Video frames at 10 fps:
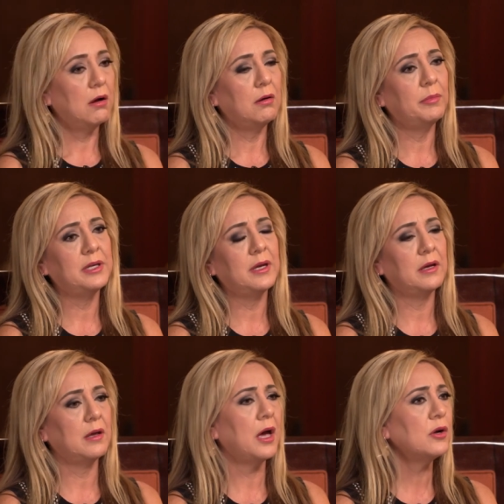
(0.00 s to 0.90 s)
Oh my
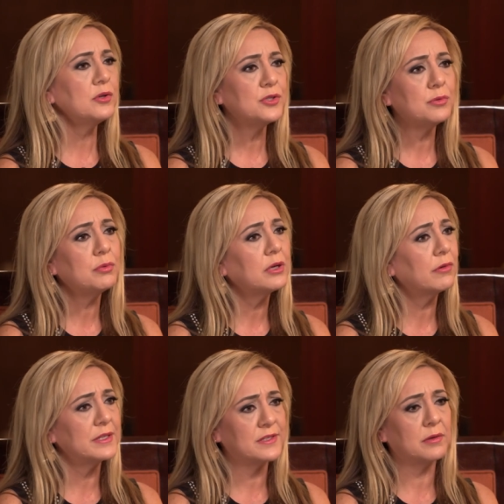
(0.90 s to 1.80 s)
God, how could you
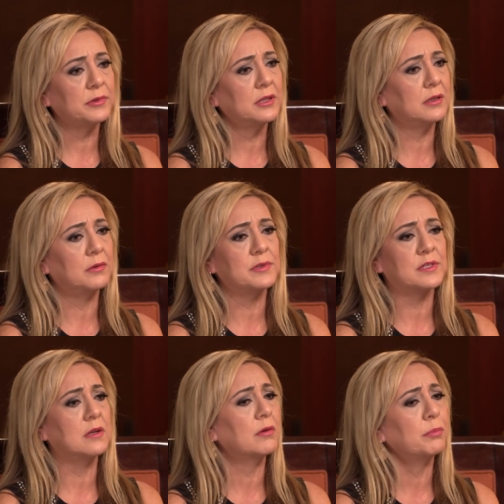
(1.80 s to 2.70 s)
regret something that
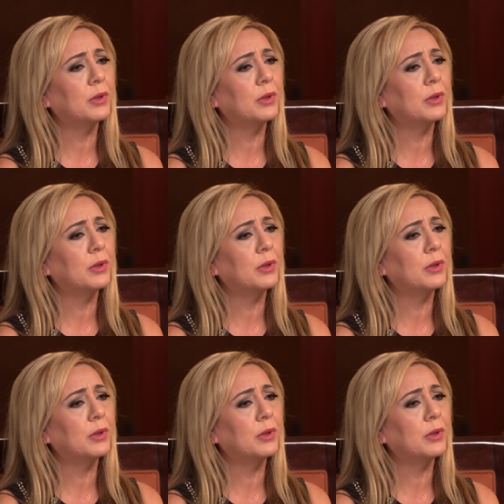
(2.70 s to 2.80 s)
was not